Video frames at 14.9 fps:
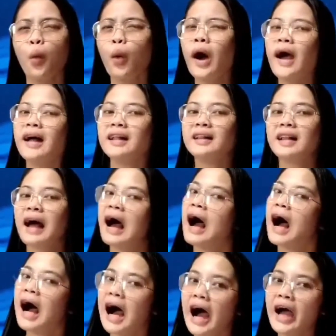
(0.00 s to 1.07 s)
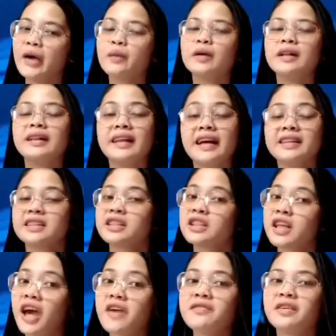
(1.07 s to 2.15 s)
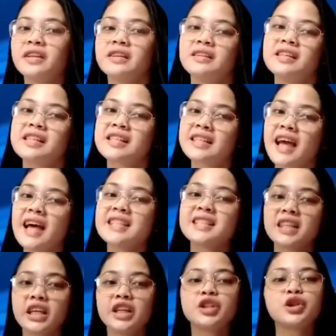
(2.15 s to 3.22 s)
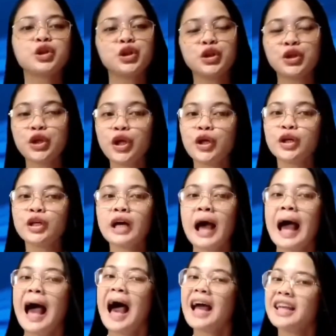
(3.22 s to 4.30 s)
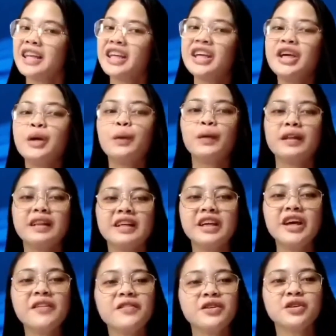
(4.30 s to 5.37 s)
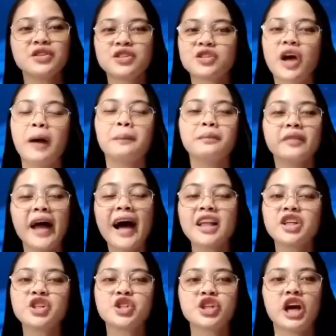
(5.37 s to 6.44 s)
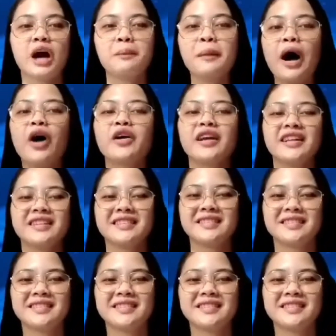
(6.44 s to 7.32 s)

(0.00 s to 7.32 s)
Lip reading: Well, I will let Kevin discuss it to you and he will give you some knowledge about it.